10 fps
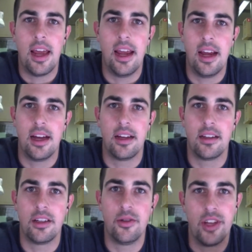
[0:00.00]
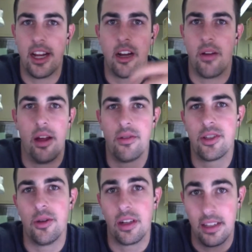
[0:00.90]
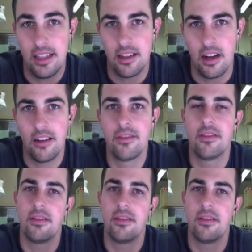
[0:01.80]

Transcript: and you shake it around so it cleans it off.